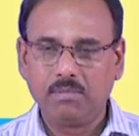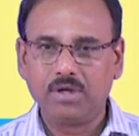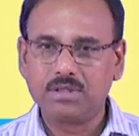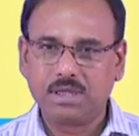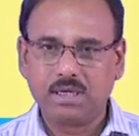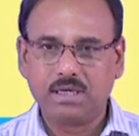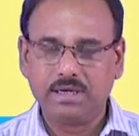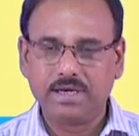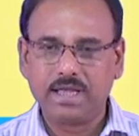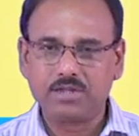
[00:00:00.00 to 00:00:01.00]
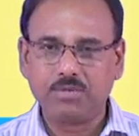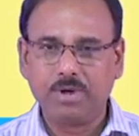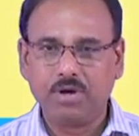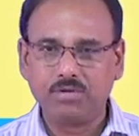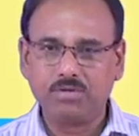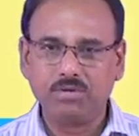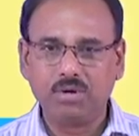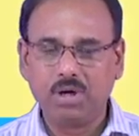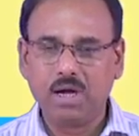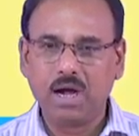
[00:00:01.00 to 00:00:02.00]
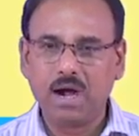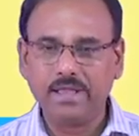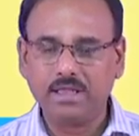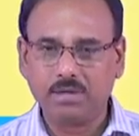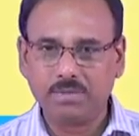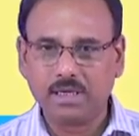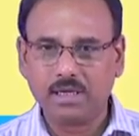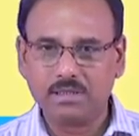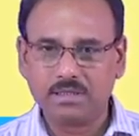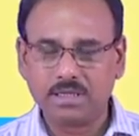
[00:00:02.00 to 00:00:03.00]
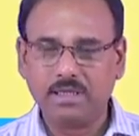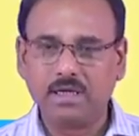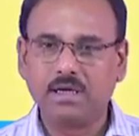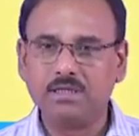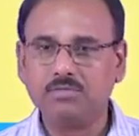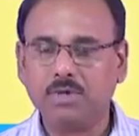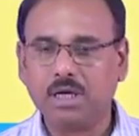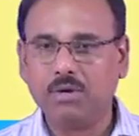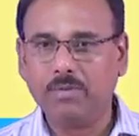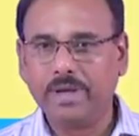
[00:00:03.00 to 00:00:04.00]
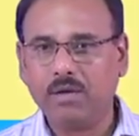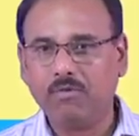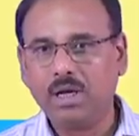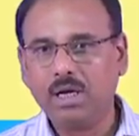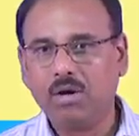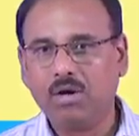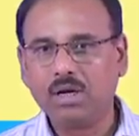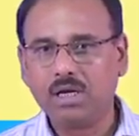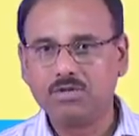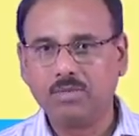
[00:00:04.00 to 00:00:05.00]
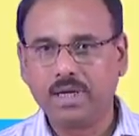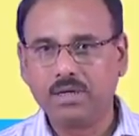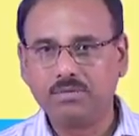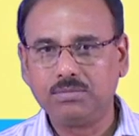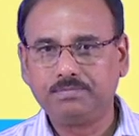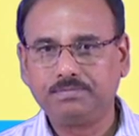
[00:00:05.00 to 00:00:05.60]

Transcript: because the data has to belong to either of the classes, either class omega 1 or class omega 2.